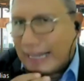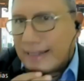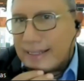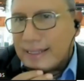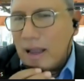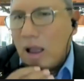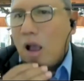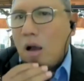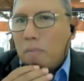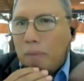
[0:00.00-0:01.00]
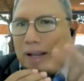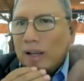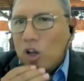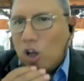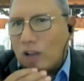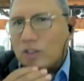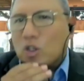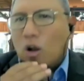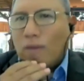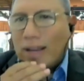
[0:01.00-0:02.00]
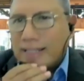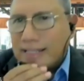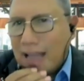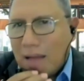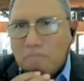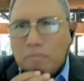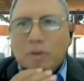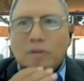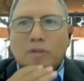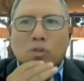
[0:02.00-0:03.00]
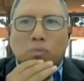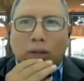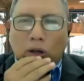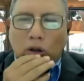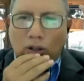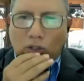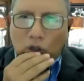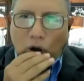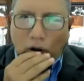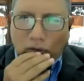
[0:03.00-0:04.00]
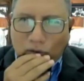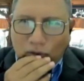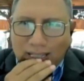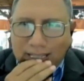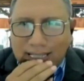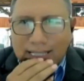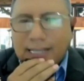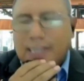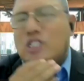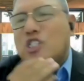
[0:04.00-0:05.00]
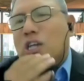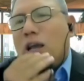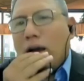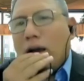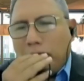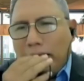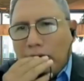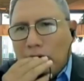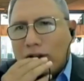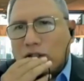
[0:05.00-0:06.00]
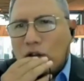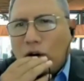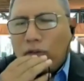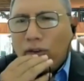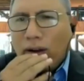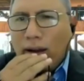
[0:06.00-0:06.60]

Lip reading: thinks. Bring lots of examples, bring lots of research, bring lots of